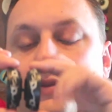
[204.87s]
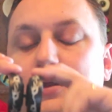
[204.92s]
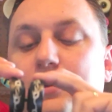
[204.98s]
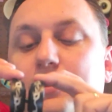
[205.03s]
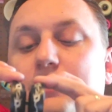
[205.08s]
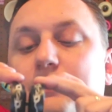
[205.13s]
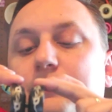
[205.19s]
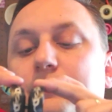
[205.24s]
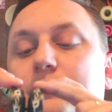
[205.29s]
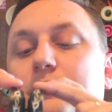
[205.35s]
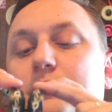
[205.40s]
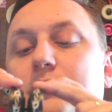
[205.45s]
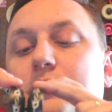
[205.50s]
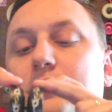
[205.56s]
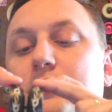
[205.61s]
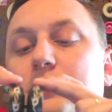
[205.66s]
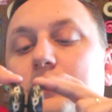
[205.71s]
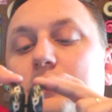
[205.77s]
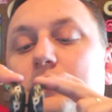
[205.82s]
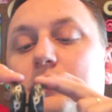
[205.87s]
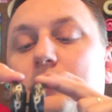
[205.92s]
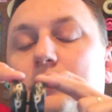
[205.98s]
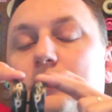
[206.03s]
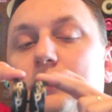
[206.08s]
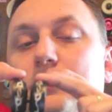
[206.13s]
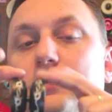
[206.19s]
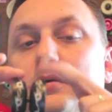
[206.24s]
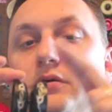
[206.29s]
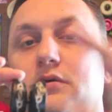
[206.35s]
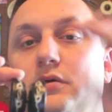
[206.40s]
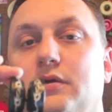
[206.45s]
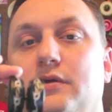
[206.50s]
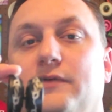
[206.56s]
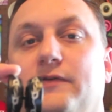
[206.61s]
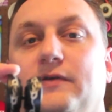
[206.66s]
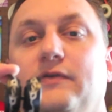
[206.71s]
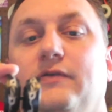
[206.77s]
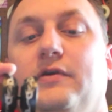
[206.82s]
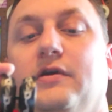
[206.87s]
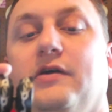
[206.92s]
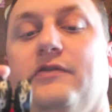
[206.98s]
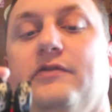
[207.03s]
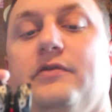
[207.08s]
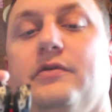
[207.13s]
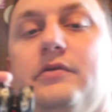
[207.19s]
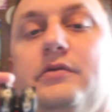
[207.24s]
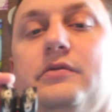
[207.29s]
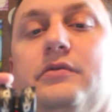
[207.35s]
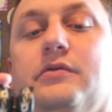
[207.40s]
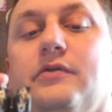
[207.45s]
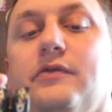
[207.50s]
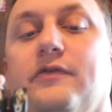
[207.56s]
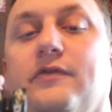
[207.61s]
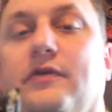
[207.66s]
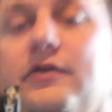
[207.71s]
there. Let's see if you guys can see